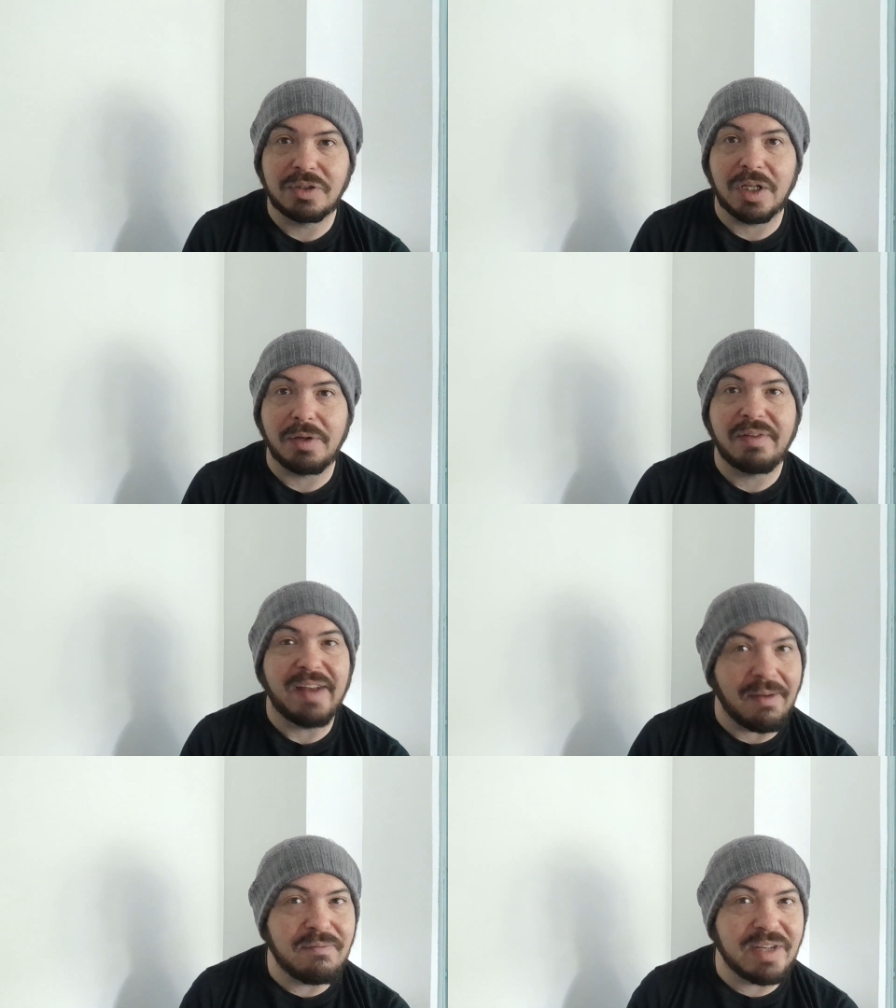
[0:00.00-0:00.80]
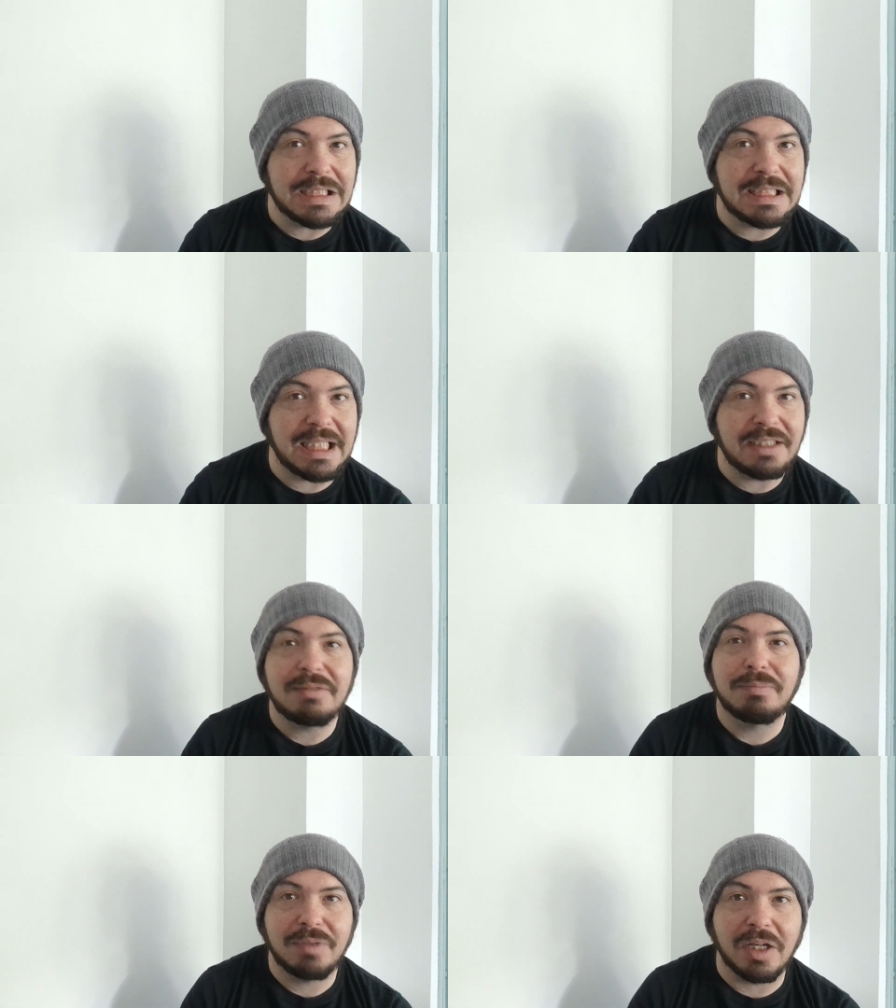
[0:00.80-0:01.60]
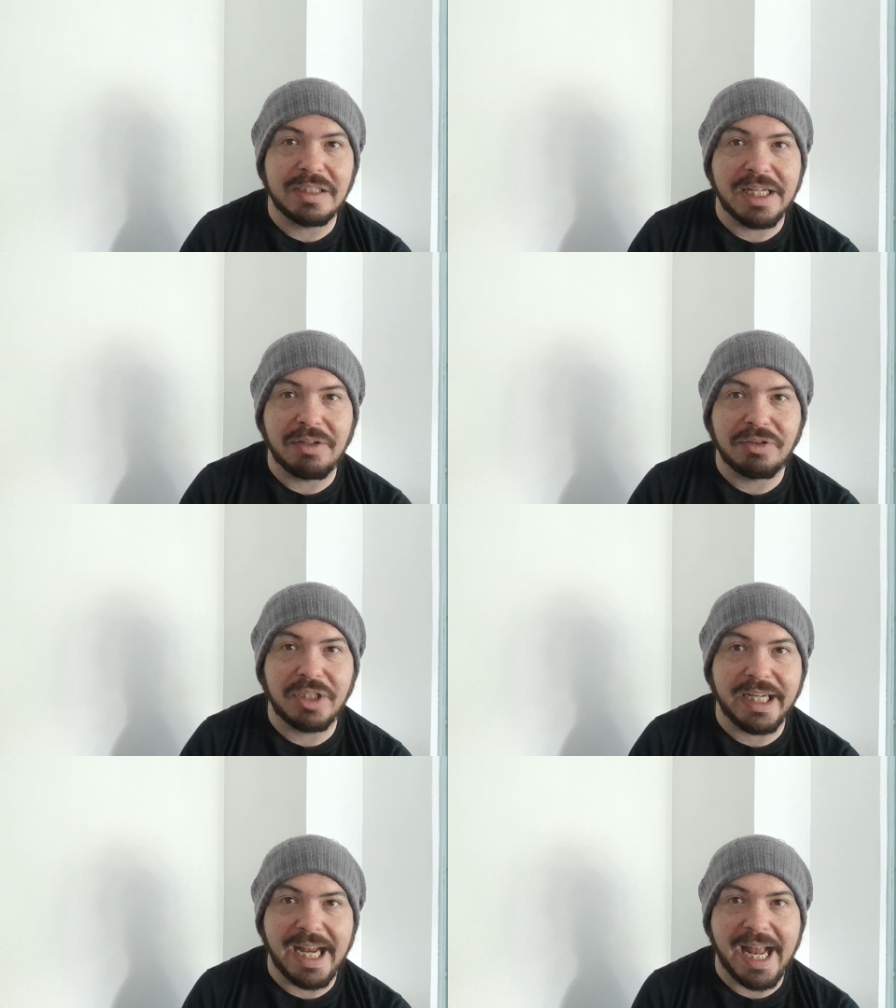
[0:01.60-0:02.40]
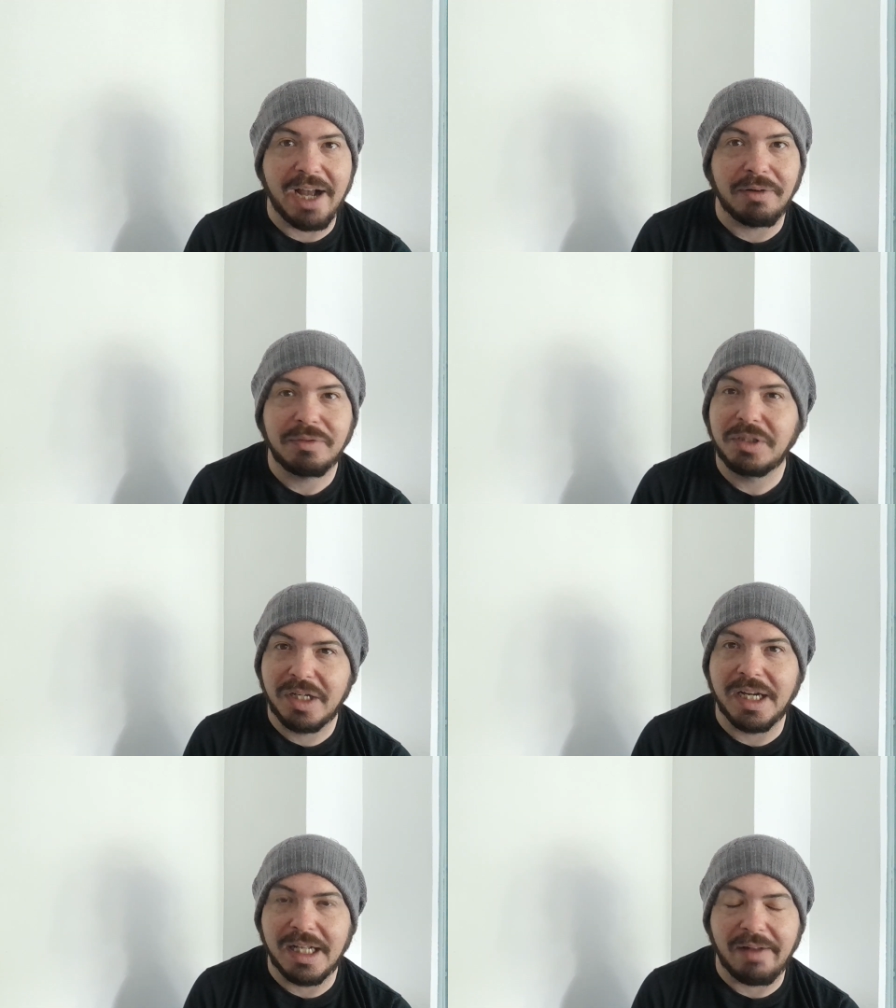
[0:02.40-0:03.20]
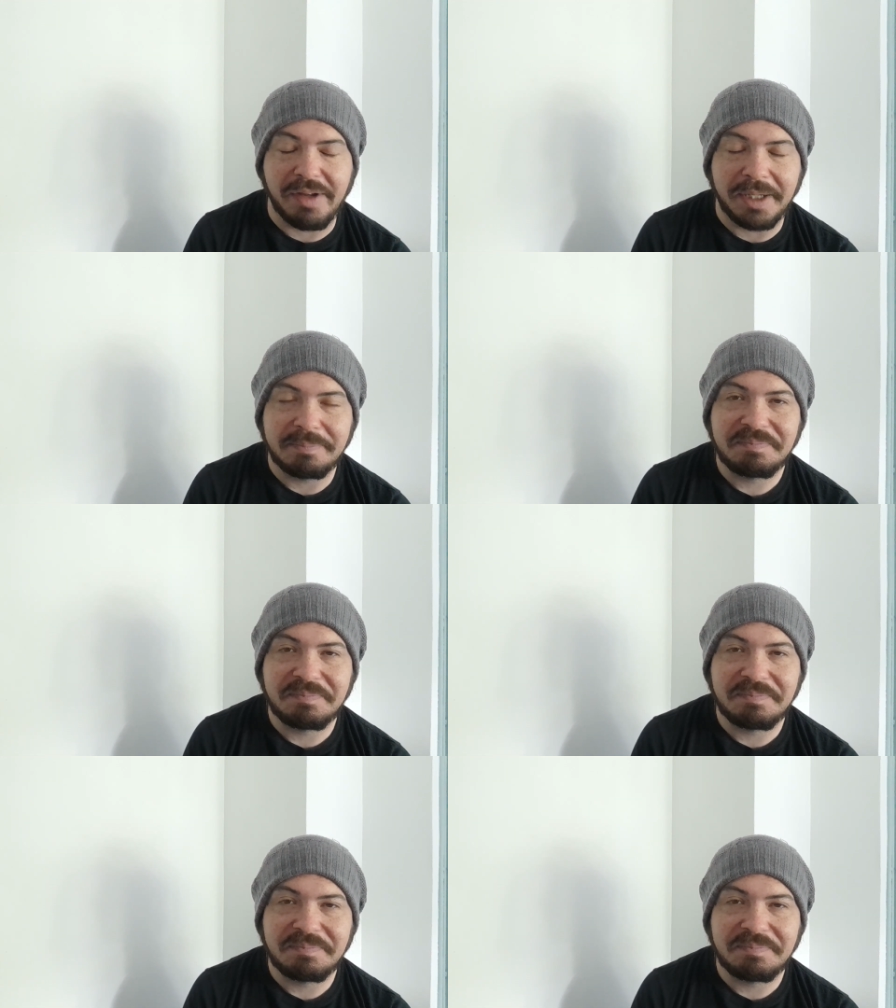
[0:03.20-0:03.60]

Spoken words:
So if you haven't visited, go down there and check it out. You're going to love it.